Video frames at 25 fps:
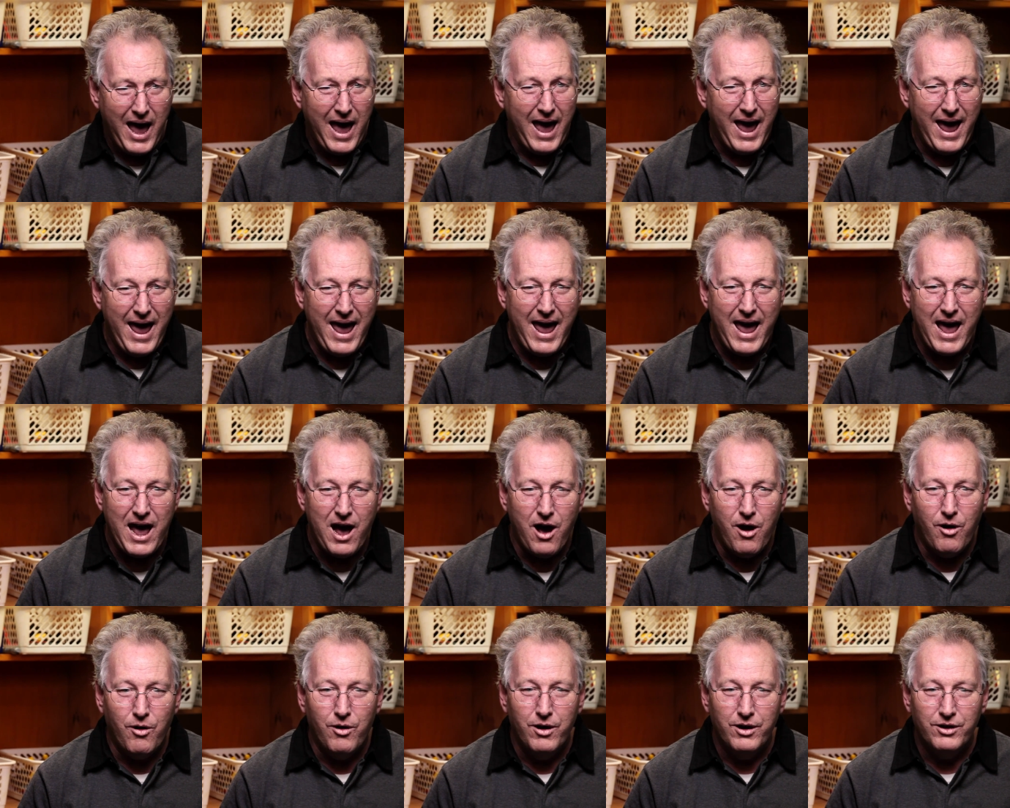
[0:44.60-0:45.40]

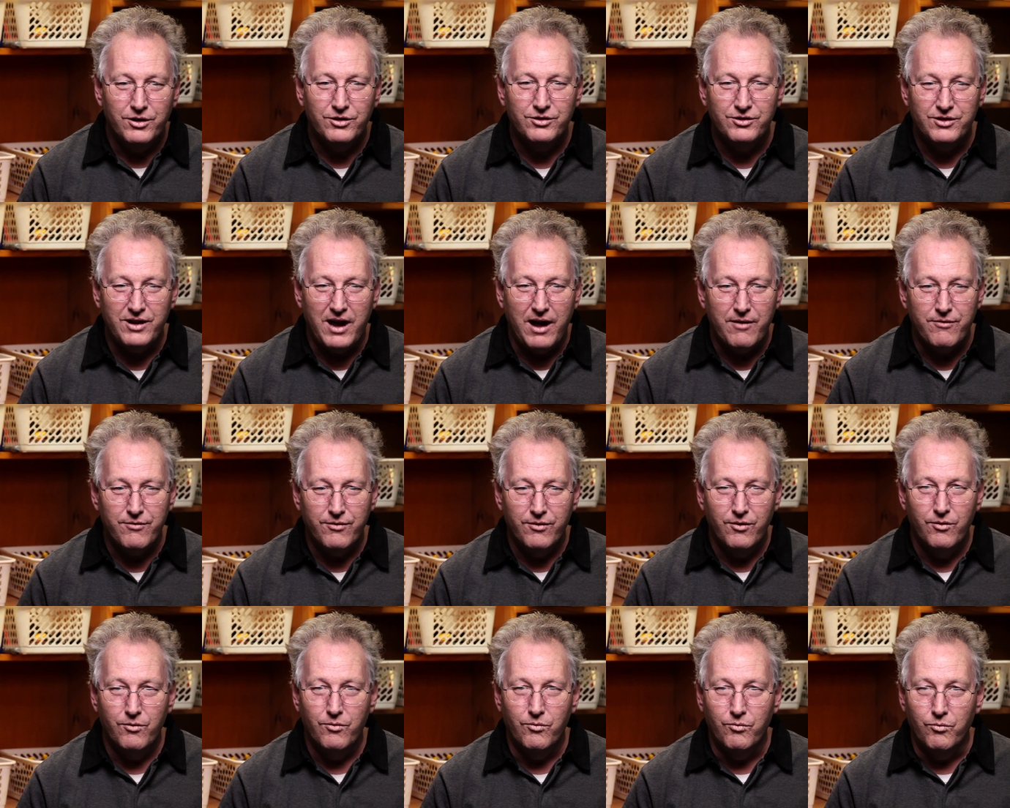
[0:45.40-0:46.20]
how stuff
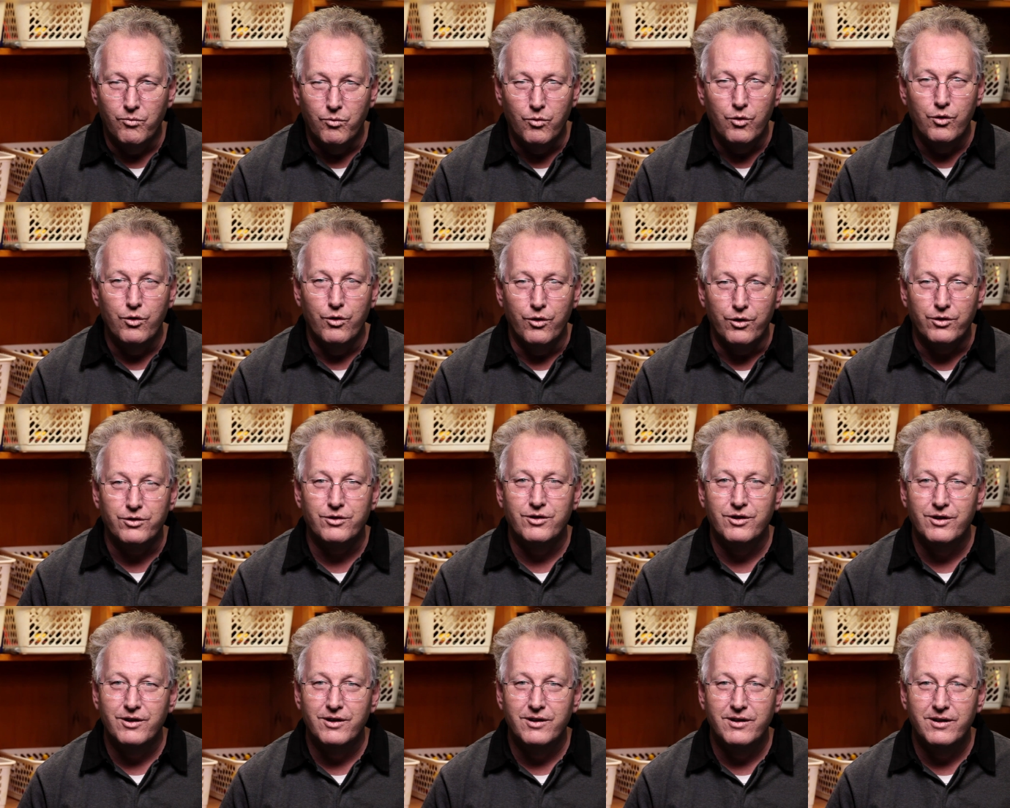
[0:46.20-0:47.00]
worked.